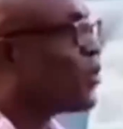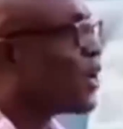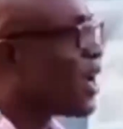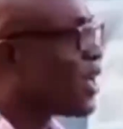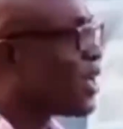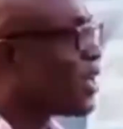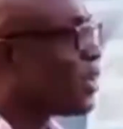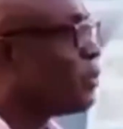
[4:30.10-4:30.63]

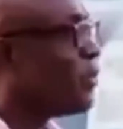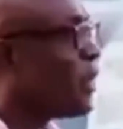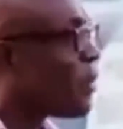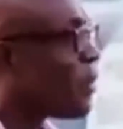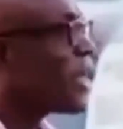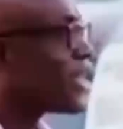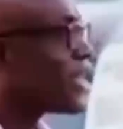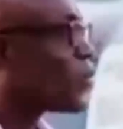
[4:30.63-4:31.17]
wea me
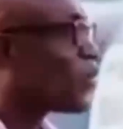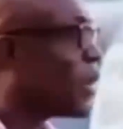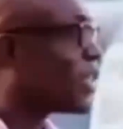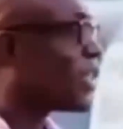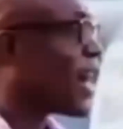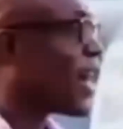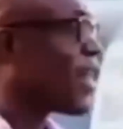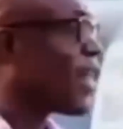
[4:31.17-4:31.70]
am
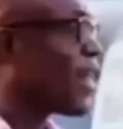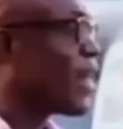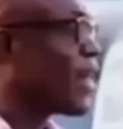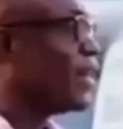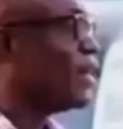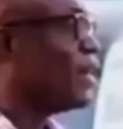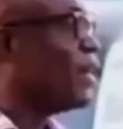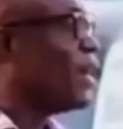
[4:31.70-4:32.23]
calculator
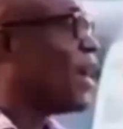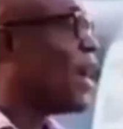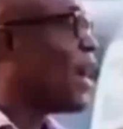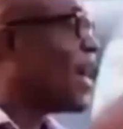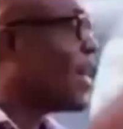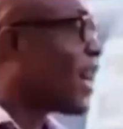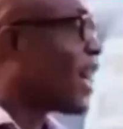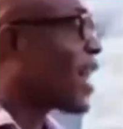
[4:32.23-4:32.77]

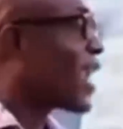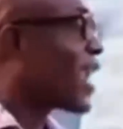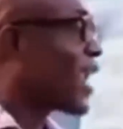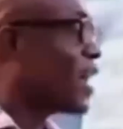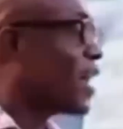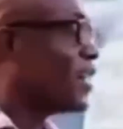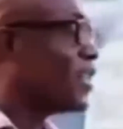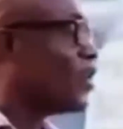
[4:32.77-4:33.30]
e na
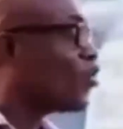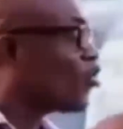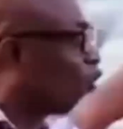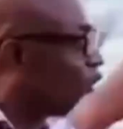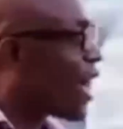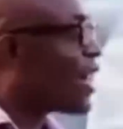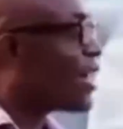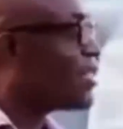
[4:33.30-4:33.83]
ye
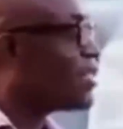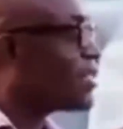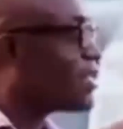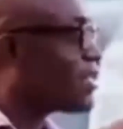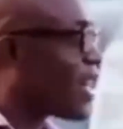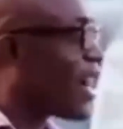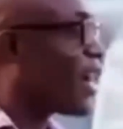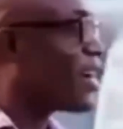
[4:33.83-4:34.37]
tria
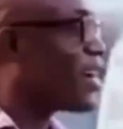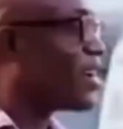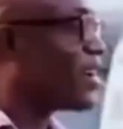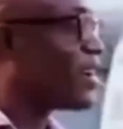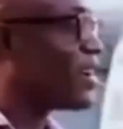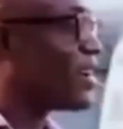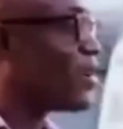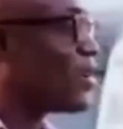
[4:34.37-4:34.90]
ska
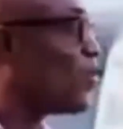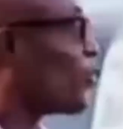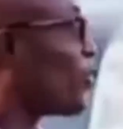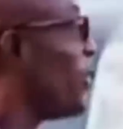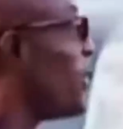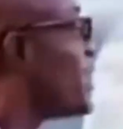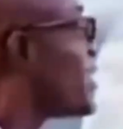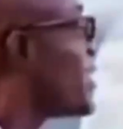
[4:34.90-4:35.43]

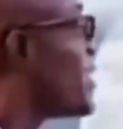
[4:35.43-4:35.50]
filling